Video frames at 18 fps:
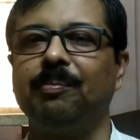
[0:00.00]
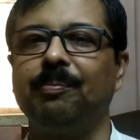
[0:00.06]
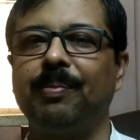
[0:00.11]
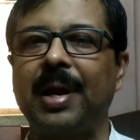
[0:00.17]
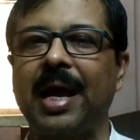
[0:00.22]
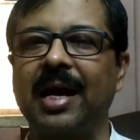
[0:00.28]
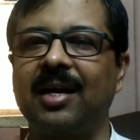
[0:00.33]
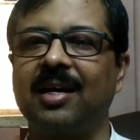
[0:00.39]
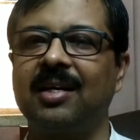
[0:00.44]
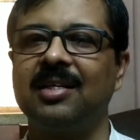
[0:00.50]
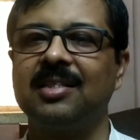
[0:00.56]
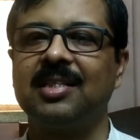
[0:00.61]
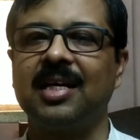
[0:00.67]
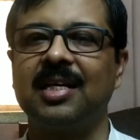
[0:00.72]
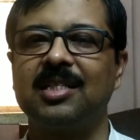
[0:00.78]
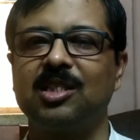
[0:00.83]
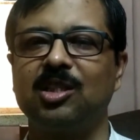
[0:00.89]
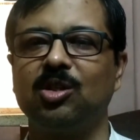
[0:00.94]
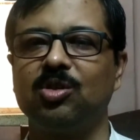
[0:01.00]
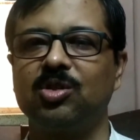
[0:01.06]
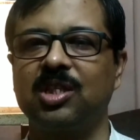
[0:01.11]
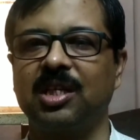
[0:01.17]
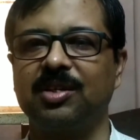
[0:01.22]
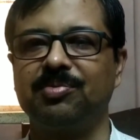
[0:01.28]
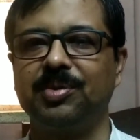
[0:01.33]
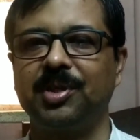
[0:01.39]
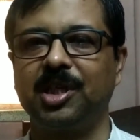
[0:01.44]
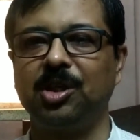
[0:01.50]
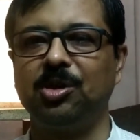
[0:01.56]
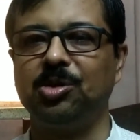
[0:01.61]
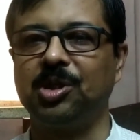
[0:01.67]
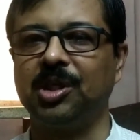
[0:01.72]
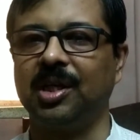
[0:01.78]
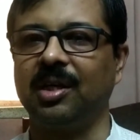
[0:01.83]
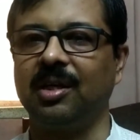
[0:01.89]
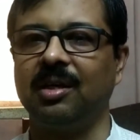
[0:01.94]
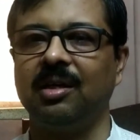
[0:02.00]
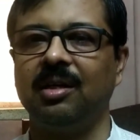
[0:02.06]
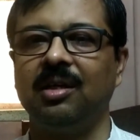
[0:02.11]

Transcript: practice has no substitution.